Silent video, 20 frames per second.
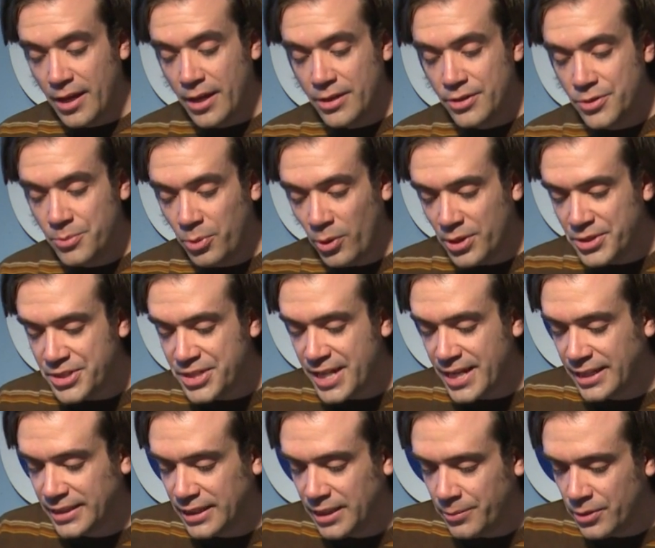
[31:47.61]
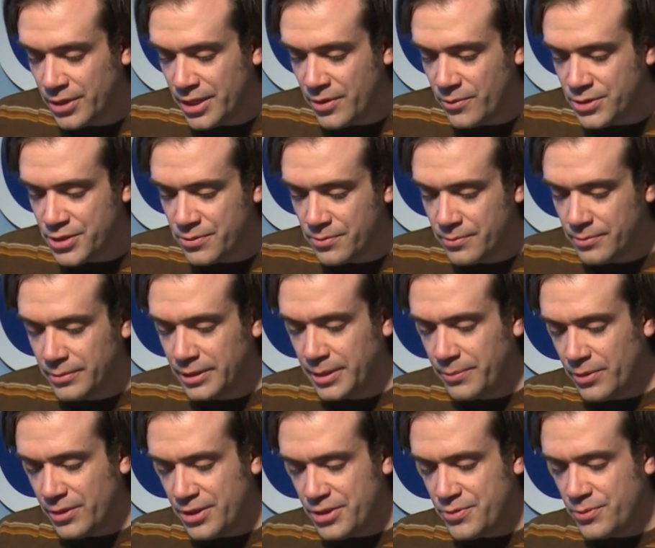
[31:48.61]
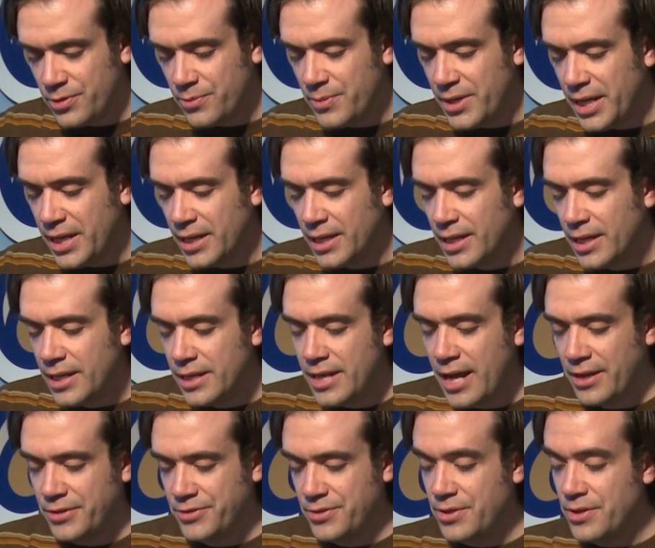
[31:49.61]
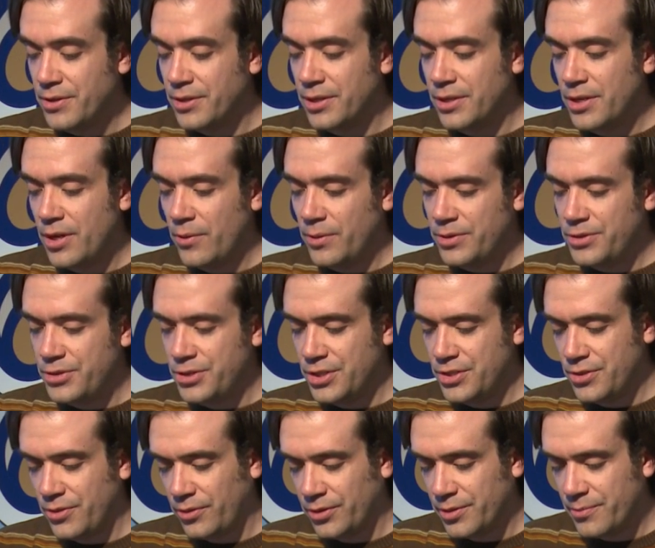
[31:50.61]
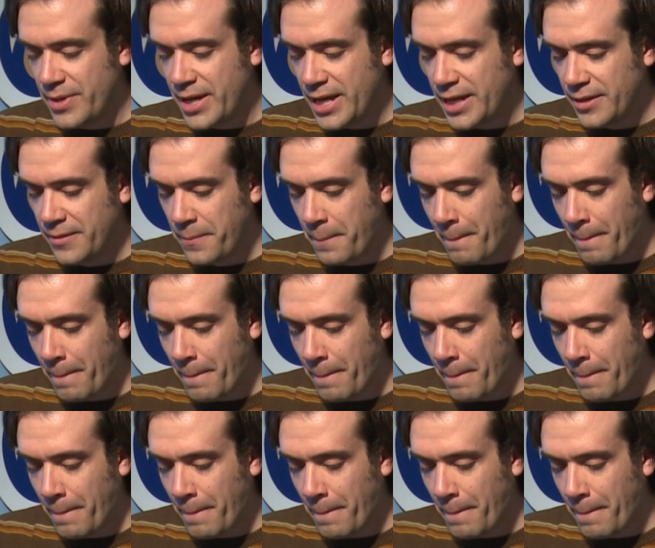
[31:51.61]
do boys take liberty with, liberties with me? Not so you can notice, she told the man.